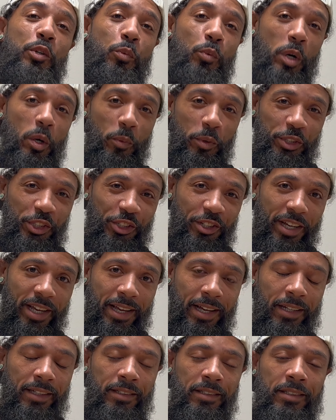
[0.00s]
you work with your
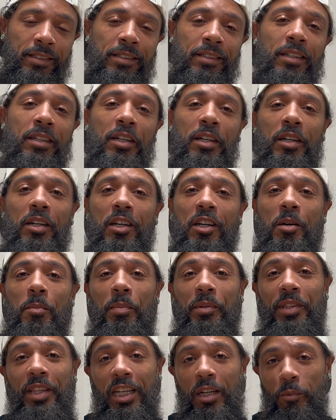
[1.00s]
hands,
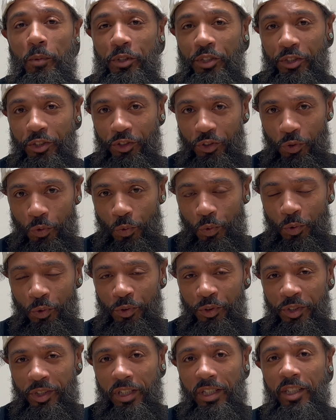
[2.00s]
but think with your
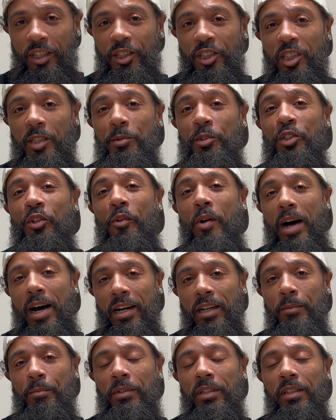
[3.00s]
tools,
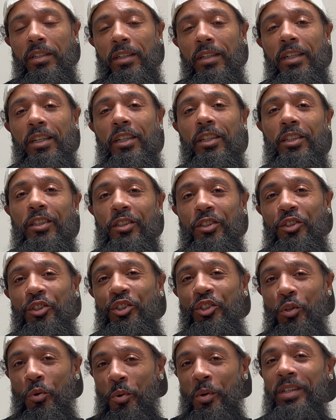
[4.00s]
subscribe.
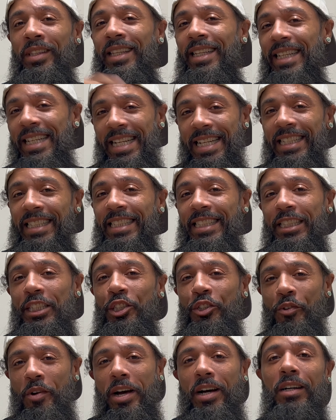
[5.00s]
Join the EDC
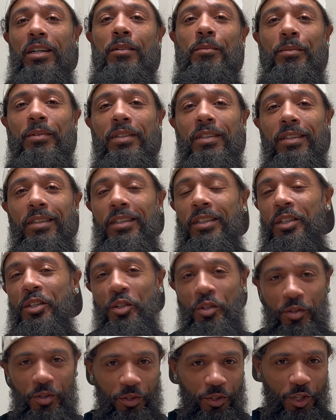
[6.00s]
tribe.
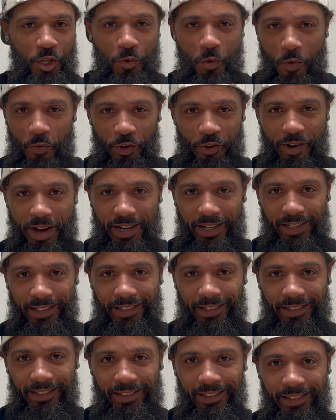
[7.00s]
You won't regret it.
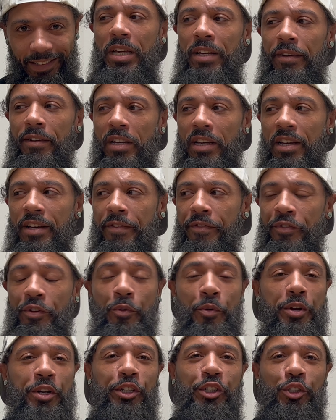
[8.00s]
If
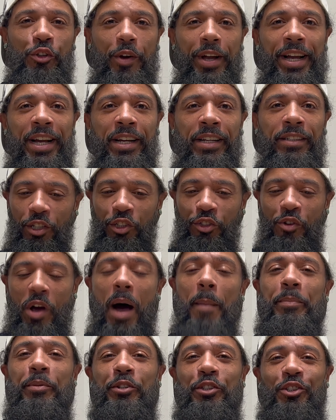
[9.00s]
you're in a trade,
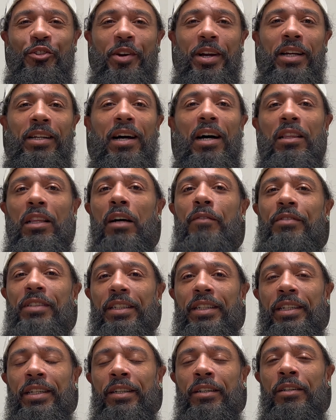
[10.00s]
drop your trade. I'd love to
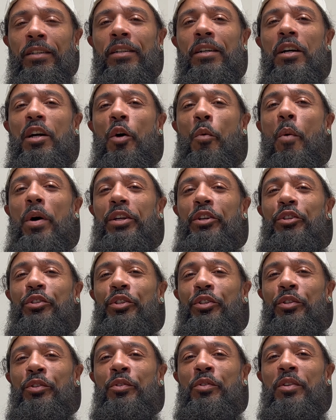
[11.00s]
hear what you
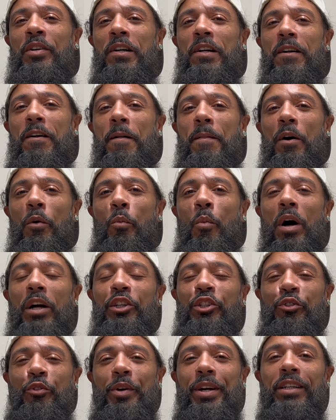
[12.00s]
do, what
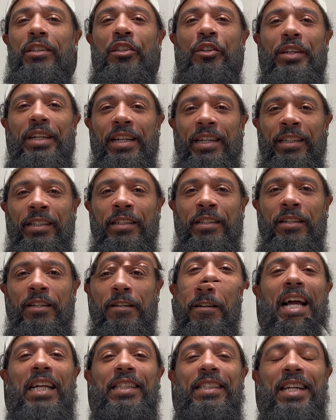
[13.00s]
trade you're in.
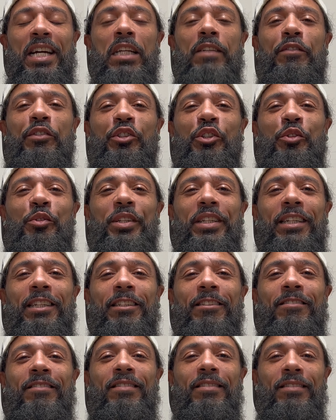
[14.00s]
Thanks again for tuning in.